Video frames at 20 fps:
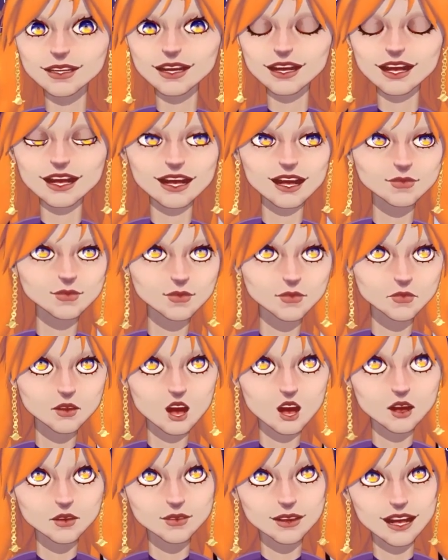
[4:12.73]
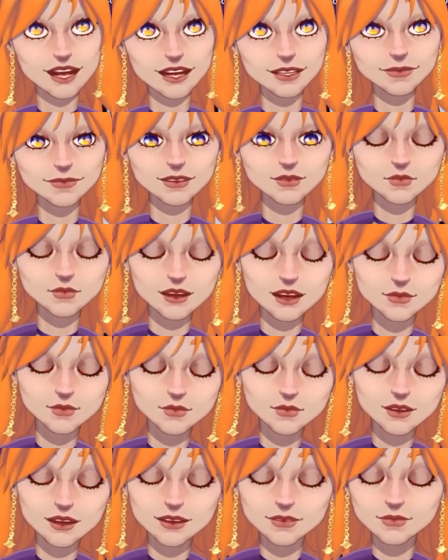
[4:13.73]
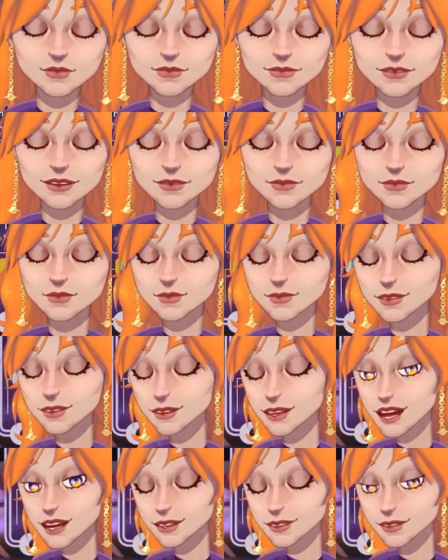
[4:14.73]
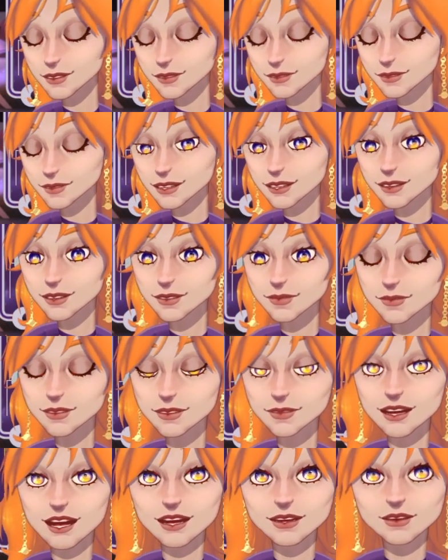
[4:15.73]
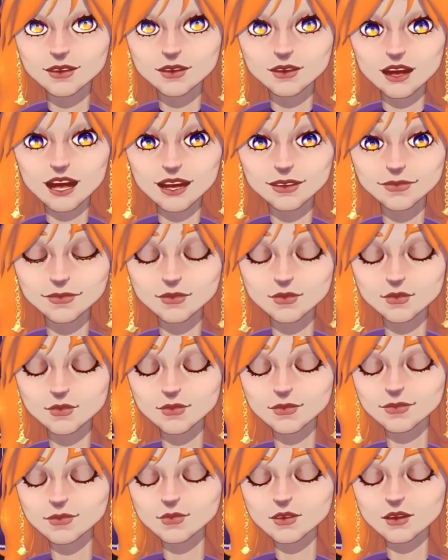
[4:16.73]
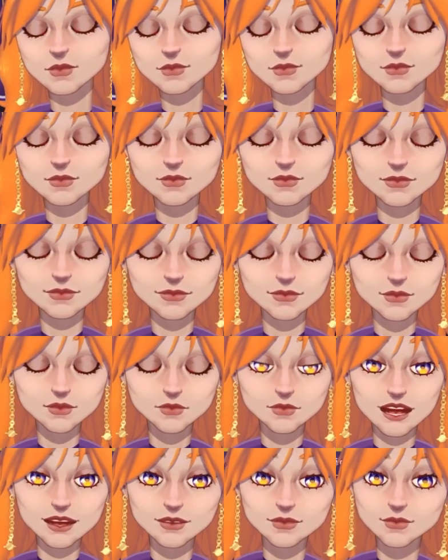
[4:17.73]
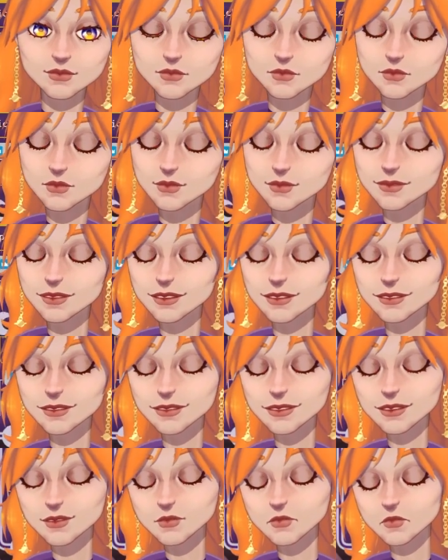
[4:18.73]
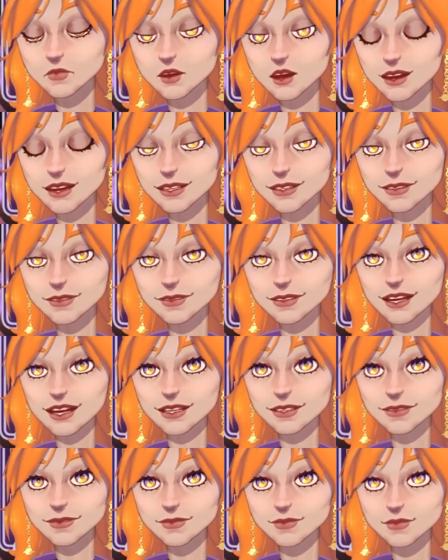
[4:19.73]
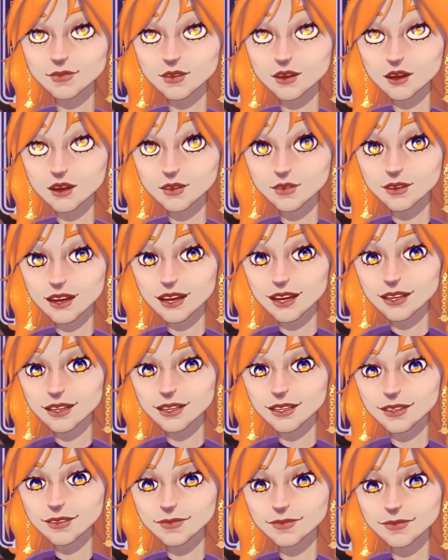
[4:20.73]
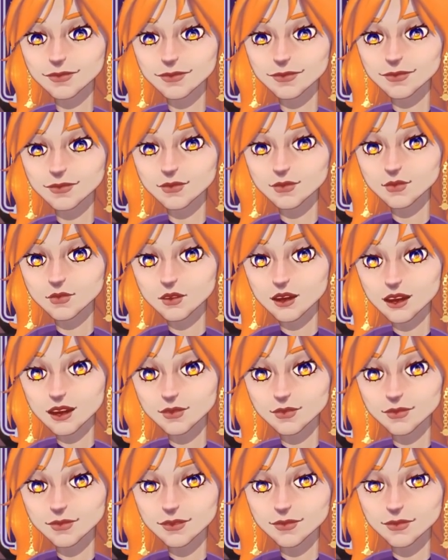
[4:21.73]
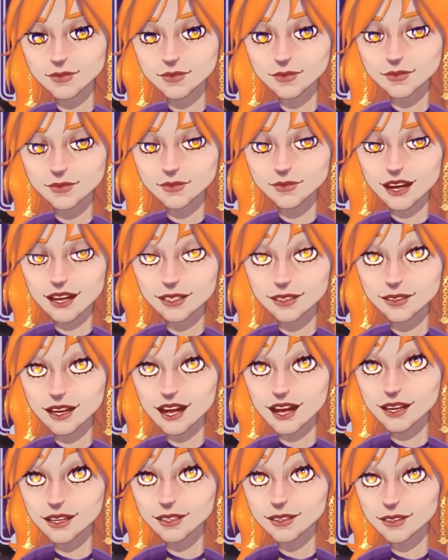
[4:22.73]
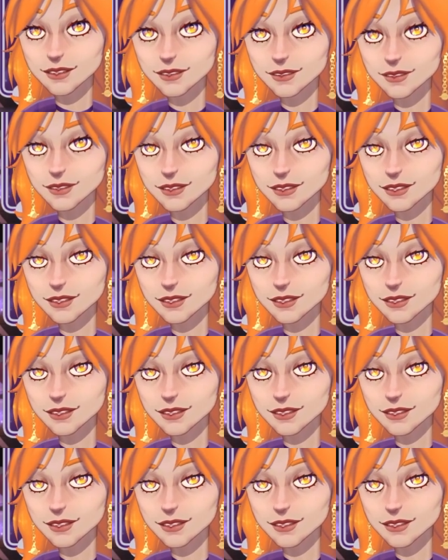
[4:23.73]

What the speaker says: I'm so glad that my mom gave me this little chest. It was supposed to be for my jewelry, but it is for my for my dice.